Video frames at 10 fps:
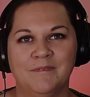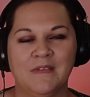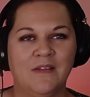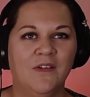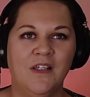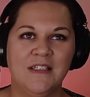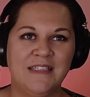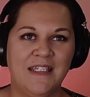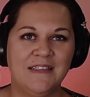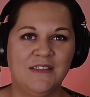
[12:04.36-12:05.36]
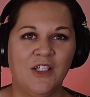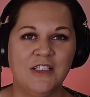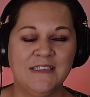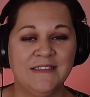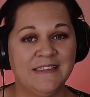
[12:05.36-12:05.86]
All I'll say is
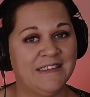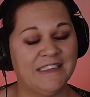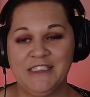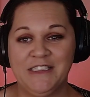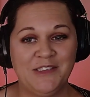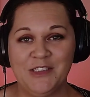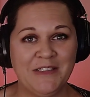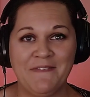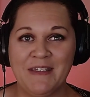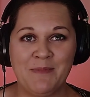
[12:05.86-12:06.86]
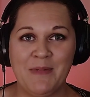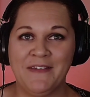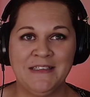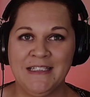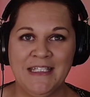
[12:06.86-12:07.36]
Loras needs to do something about
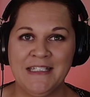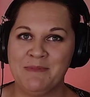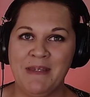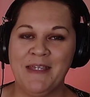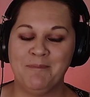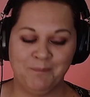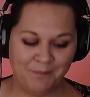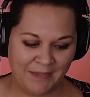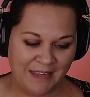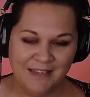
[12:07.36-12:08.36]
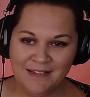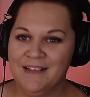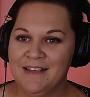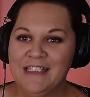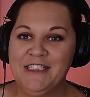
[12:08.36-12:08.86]
those legs, man.
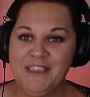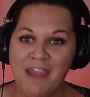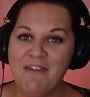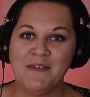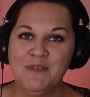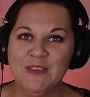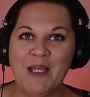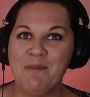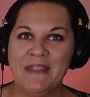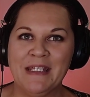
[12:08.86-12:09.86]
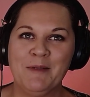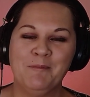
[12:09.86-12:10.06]
Shave them or something.